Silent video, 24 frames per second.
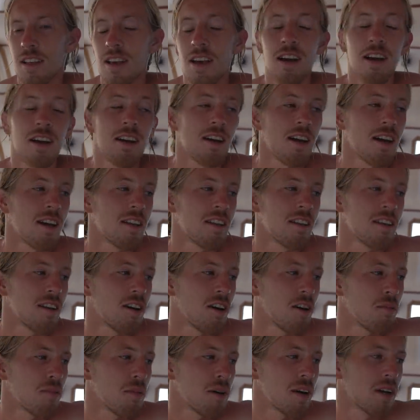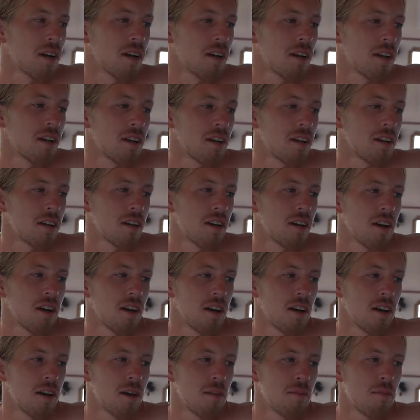Yeah, I did all my
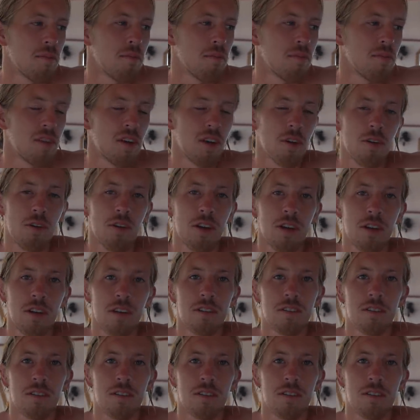um, theory,